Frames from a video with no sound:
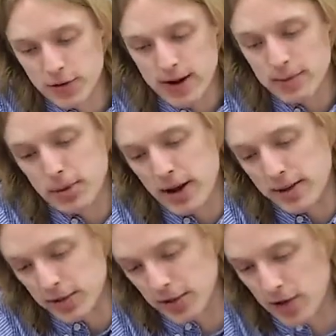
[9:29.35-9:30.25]
So I can play
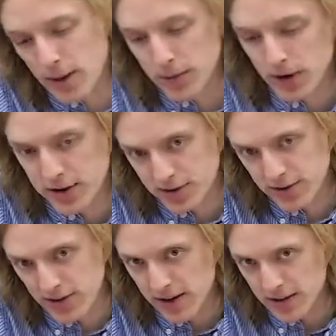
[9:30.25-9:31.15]
it for its
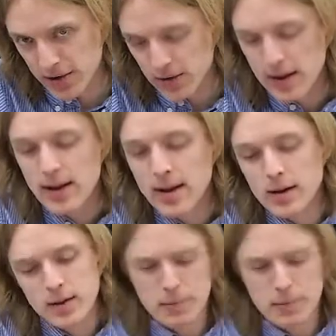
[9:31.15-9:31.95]
operations value. The